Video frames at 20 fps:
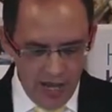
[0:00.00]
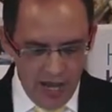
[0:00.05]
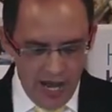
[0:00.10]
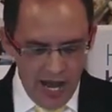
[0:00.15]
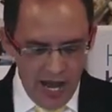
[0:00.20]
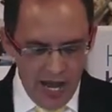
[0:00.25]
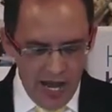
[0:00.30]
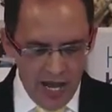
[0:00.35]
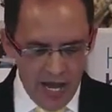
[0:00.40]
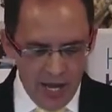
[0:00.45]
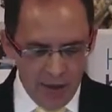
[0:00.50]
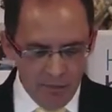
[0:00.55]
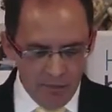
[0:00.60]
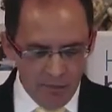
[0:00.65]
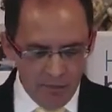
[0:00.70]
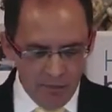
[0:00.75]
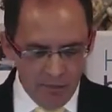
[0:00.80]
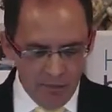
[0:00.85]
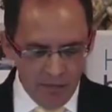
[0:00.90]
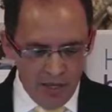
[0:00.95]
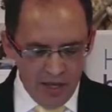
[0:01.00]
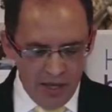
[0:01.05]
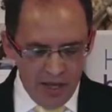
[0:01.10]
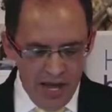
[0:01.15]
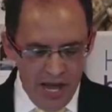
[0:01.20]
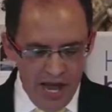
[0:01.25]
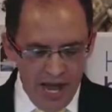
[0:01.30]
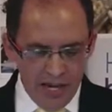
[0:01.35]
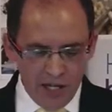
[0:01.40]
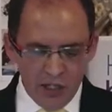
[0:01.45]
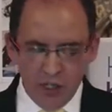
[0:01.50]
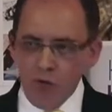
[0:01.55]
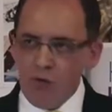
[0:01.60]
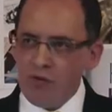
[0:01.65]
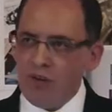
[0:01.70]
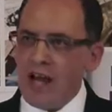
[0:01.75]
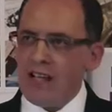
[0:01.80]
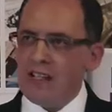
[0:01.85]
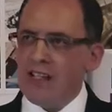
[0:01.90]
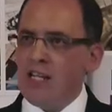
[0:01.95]
And
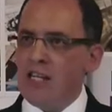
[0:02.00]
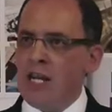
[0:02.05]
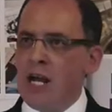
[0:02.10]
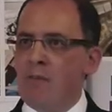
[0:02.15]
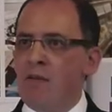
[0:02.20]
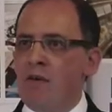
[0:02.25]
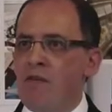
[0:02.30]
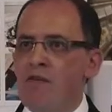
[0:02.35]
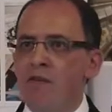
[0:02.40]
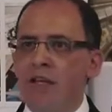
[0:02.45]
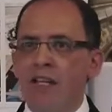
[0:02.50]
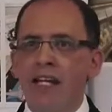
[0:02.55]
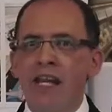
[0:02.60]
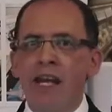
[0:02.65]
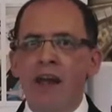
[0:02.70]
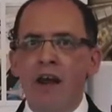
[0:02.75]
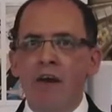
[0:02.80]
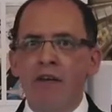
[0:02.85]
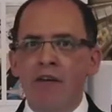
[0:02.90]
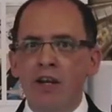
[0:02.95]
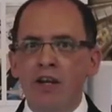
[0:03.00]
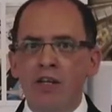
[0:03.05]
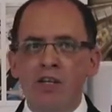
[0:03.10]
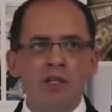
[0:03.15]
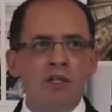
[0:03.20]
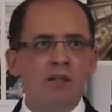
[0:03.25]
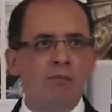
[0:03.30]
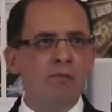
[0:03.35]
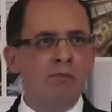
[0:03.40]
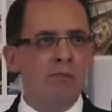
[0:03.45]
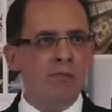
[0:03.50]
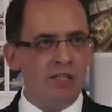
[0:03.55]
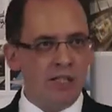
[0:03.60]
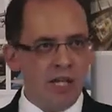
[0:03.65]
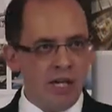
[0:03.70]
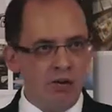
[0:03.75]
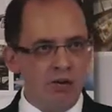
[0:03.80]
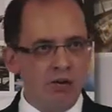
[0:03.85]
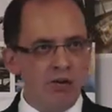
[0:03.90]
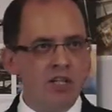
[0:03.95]
do that in a number of key areas:
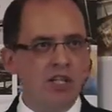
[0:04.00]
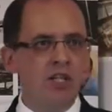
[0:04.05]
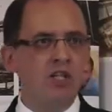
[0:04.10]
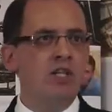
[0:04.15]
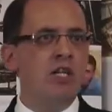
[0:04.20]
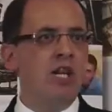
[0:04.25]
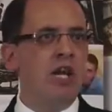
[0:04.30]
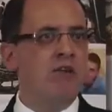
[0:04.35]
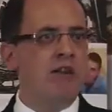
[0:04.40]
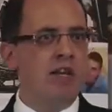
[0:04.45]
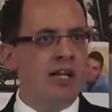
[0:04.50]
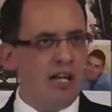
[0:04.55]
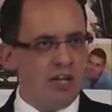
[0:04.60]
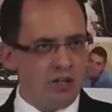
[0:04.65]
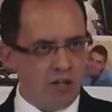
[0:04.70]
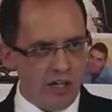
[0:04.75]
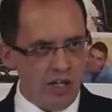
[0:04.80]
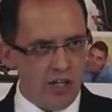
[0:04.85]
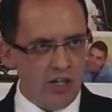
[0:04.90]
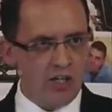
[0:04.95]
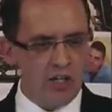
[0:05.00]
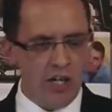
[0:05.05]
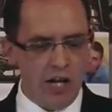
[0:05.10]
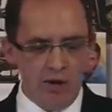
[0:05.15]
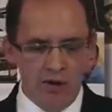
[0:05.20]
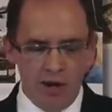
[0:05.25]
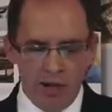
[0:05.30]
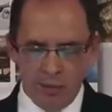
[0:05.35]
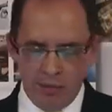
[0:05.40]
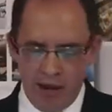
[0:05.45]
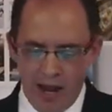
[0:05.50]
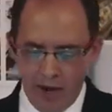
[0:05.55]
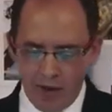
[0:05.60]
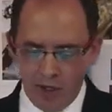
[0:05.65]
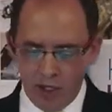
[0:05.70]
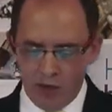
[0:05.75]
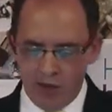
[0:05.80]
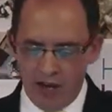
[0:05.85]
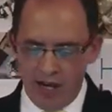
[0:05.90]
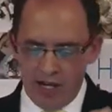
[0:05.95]
materials engineering, electrical engineering,
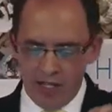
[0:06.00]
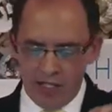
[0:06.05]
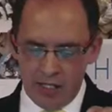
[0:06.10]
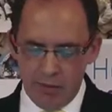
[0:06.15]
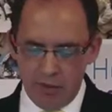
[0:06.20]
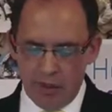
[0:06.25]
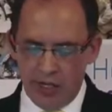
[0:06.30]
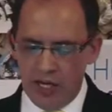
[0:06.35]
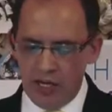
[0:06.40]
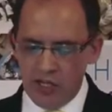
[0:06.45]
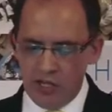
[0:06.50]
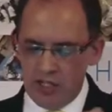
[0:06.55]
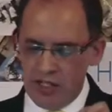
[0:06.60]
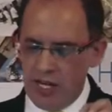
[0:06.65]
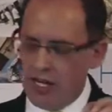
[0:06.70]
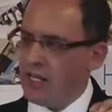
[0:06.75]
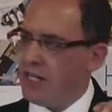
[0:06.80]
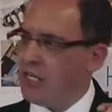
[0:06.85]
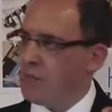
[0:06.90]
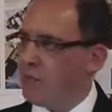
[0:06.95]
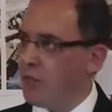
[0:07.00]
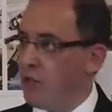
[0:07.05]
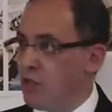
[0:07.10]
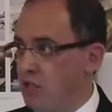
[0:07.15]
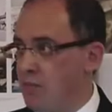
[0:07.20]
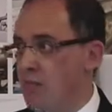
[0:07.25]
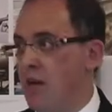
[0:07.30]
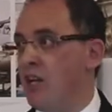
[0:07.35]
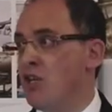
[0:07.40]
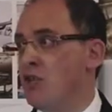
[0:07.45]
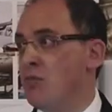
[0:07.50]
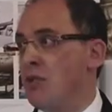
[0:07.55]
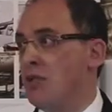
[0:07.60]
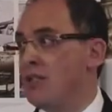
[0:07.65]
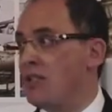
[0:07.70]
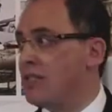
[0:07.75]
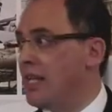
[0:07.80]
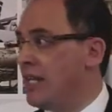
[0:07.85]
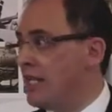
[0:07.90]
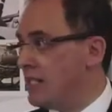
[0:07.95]
powertrain, simulation techniques, project
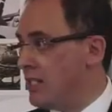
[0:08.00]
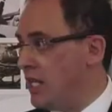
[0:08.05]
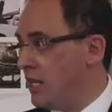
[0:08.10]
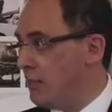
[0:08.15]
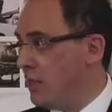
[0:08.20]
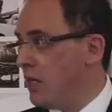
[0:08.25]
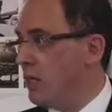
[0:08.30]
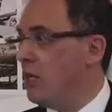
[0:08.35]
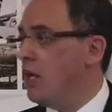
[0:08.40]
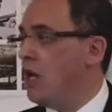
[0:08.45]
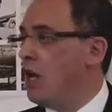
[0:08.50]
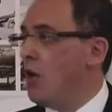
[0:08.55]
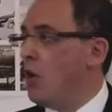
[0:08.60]
management, Six Sigma.